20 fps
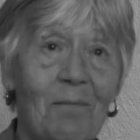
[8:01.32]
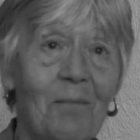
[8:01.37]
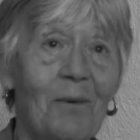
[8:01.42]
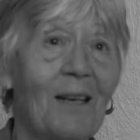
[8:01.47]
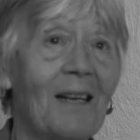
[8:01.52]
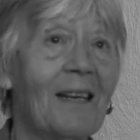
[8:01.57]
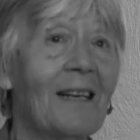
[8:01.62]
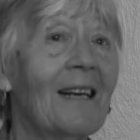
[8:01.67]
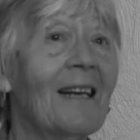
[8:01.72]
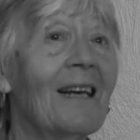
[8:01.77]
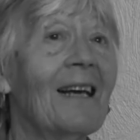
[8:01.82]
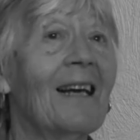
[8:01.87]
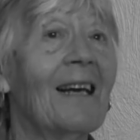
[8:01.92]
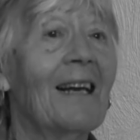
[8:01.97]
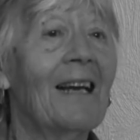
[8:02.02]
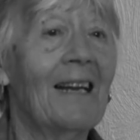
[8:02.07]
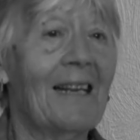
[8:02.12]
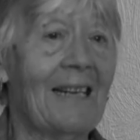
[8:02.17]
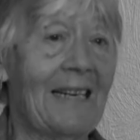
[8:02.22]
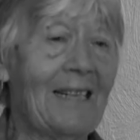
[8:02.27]
be
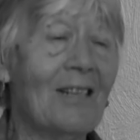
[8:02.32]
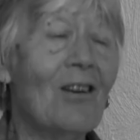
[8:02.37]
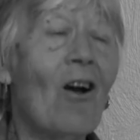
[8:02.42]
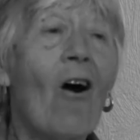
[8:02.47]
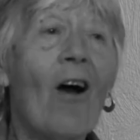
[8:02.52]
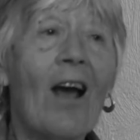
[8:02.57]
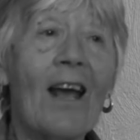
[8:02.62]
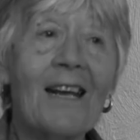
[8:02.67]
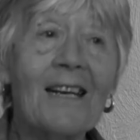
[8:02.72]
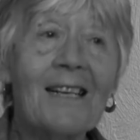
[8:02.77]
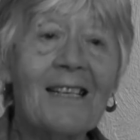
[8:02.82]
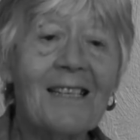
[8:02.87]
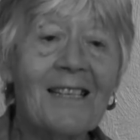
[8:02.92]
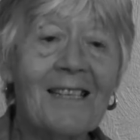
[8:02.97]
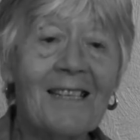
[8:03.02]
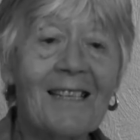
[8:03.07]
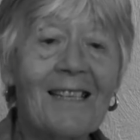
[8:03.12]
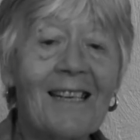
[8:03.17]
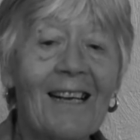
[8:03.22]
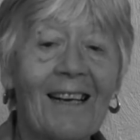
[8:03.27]

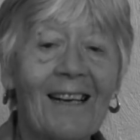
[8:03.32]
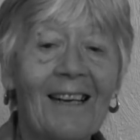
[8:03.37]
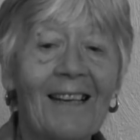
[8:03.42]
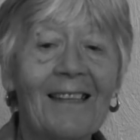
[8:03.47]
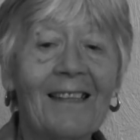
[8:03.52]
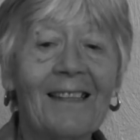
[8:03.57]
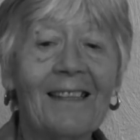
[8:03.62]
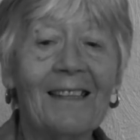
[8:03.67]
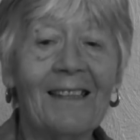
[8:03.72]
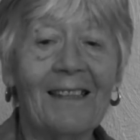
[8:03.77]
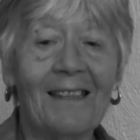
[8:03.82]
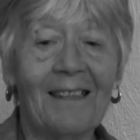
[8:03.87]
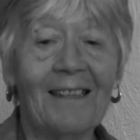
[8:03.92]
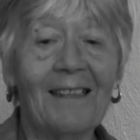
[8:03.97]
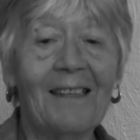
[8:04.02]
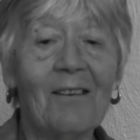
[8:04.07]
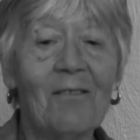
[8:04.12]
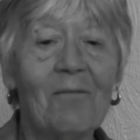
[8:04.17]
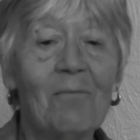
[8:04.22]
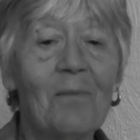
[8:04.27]
nice and
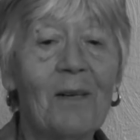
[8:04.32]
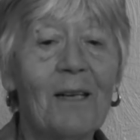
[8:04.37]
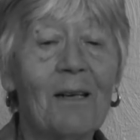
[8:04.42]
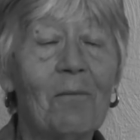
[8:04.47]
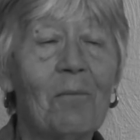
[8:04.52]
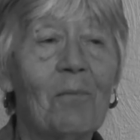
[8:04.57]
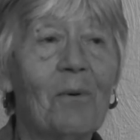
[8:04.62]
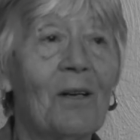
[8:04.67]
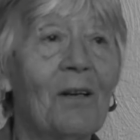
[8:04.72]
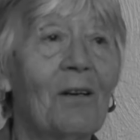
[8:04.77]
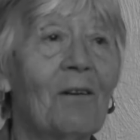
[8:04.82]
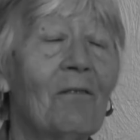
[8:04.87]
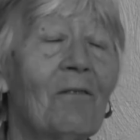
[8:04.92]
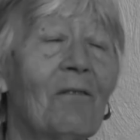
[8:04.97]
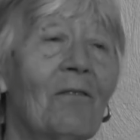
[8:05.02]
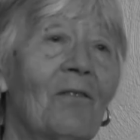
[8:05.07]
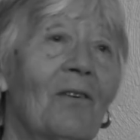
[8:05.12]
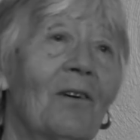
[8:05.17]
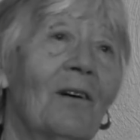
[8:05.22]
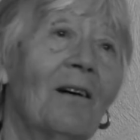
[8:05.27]
give me a bit
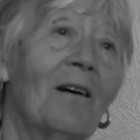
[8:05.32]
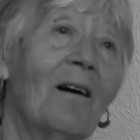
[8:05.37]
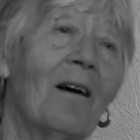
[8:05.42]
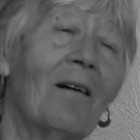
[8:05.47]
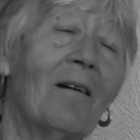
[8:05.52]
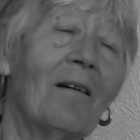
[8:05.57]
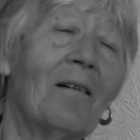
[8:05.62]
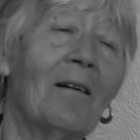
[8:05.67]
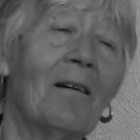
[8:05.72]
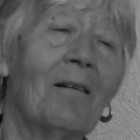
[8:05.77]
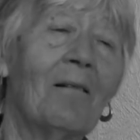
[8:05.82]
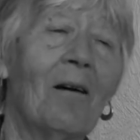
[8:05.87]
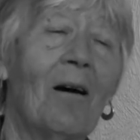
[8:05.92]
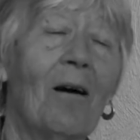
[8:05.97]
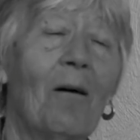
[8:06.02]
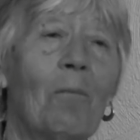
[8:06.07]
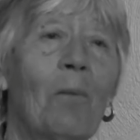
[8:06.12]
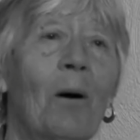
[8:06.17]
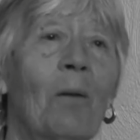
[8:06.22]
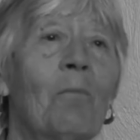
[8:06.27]
of
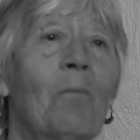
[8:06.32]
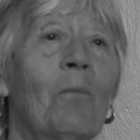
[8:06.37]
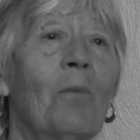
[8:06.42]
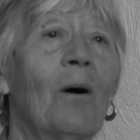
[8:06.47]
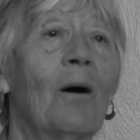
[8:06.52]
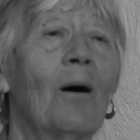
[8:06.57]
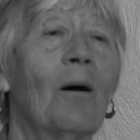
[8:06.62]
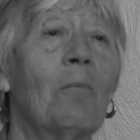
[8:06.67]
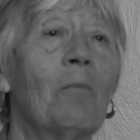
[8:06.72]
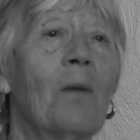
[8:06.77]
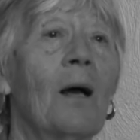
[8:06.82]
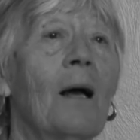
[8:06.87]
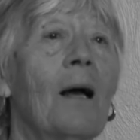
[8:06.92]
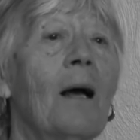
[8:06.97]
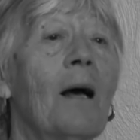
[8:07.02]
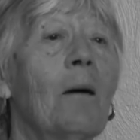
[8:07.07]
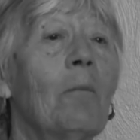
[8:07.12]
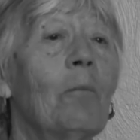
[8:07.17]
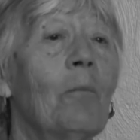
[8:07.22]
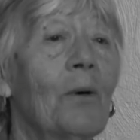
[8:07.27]
a bump up."
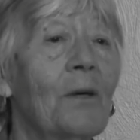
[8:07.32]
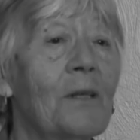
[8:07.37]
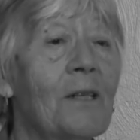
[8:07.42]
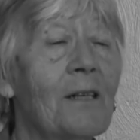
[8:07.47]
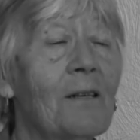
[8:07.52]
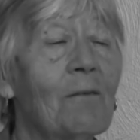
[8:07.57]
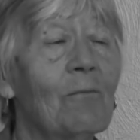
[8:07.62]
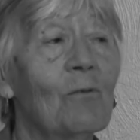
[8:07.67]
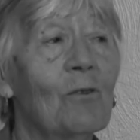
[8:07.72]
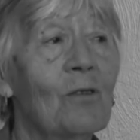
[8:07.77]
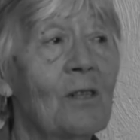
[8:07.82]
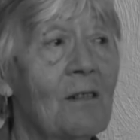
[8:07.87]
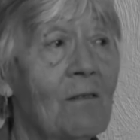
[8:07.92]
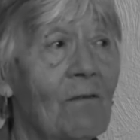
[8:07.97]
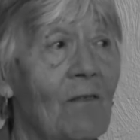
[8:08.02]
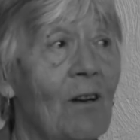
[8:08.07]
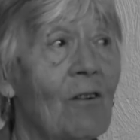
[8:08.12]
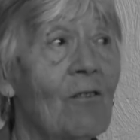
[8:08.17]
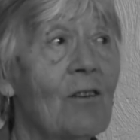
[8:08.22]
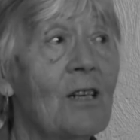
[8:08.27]
But it was
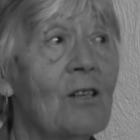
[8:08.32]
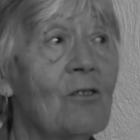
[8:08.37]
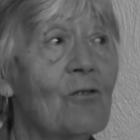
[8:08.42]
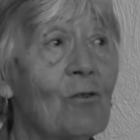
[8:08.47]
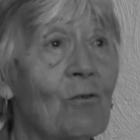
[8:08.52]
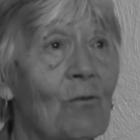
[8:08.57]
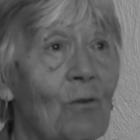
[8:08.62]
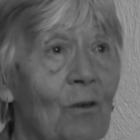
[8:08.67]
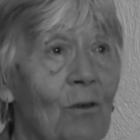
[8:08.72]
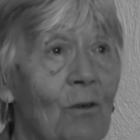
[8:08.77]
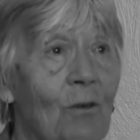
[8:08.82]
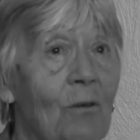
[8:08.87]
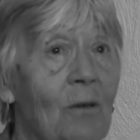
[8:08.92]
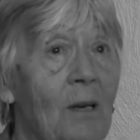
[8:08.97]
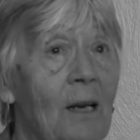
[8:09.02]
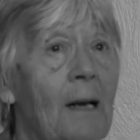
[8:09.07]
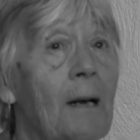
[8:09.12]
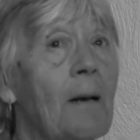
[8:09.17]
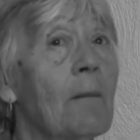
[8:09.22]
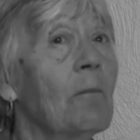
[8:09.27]
very true.
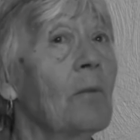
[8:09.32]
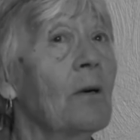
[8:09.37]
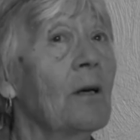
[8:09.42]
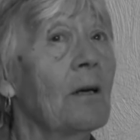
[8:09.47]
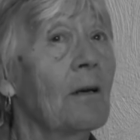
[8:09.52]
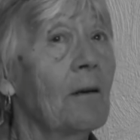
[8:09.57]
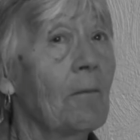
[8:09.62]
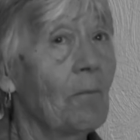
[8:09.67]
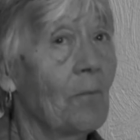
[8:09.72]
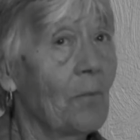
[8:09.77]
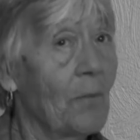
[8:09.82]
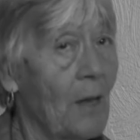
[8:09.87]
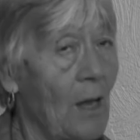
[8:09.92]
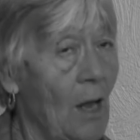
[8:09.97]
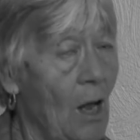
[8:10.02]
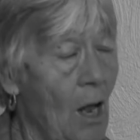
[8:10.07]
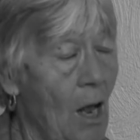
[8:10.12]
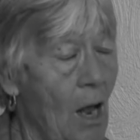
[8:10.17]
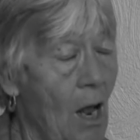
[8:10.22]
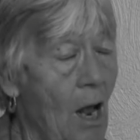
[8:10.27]
But
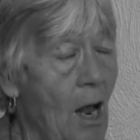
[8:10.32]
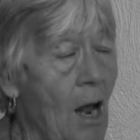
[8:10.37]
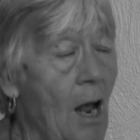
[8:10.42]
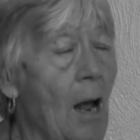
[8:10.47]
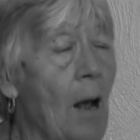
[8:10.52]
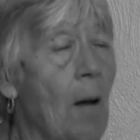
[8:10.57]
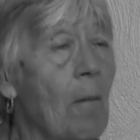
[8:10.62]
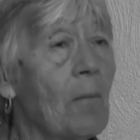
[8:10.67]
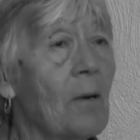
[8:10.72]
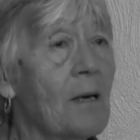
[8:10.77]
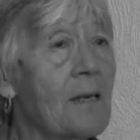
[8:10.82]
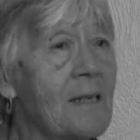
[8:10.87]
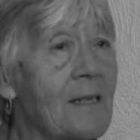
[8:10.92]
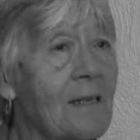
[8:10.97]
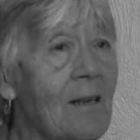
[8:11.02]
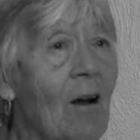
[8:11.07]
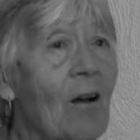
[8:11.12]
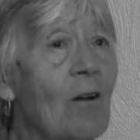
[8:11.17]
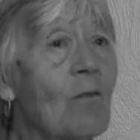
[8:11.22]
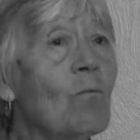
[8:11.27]
my
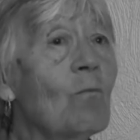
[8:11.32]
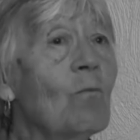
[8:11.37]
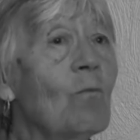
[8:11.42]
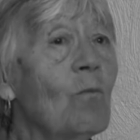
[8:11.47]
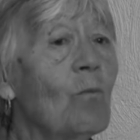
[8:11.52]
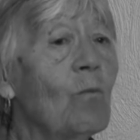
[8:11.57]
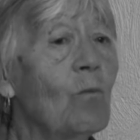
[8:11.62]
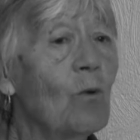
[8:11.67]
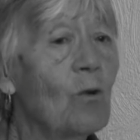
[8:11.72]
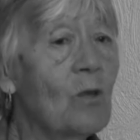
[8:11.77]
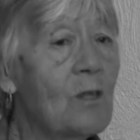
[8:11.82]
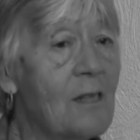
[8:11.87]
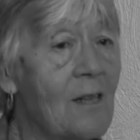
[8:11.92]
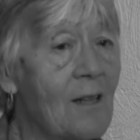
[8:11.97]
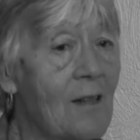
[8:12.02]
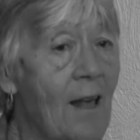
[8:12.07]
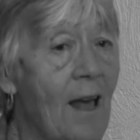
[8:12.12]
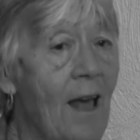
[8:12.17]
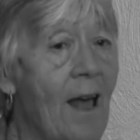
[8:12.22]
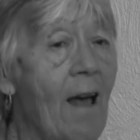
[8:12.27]
son was
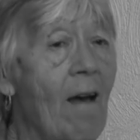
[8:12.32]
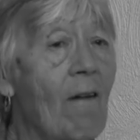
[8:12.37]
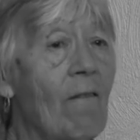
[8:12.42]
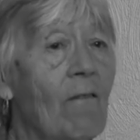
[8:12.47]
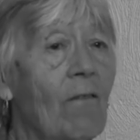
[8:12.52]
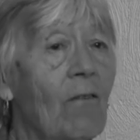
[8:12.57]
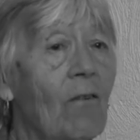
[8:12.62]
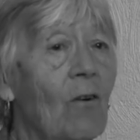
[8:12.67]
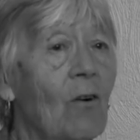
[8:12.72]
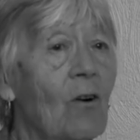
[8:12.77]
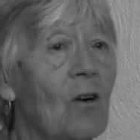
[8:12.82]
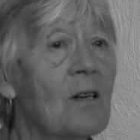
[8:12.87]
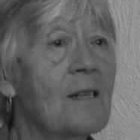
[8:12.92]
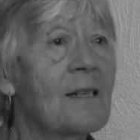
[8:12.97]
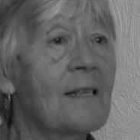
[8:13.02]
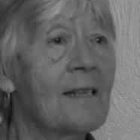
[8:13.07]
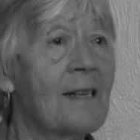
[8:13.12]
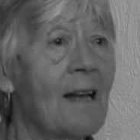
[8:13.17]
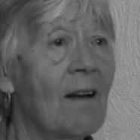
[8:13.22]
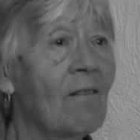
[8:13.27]
there for
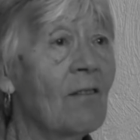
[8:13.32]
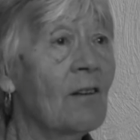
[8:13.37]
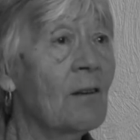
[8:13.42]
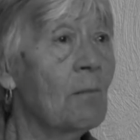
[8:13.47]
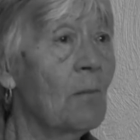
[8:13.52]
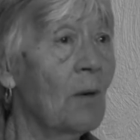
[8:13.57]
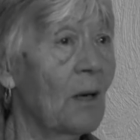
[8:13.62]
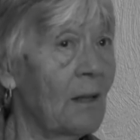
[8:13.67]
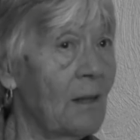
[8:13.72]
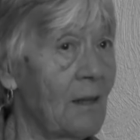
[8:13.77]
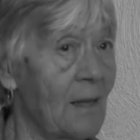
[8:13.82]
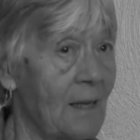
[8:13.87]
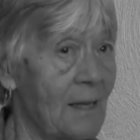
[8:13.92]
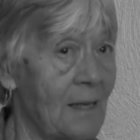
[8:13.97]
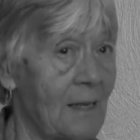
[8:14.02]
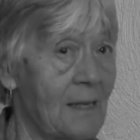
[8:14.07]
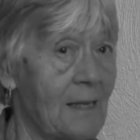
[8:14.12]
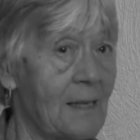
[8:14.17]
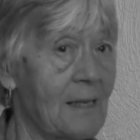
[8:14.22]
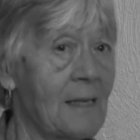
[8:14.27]
7
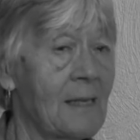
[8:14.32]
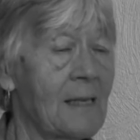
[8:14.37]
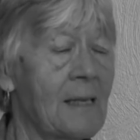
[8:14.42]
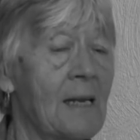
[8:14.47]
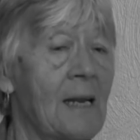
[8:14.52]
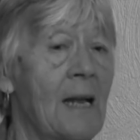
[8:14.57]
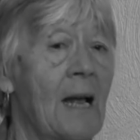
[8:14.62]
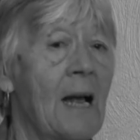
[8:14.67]
months.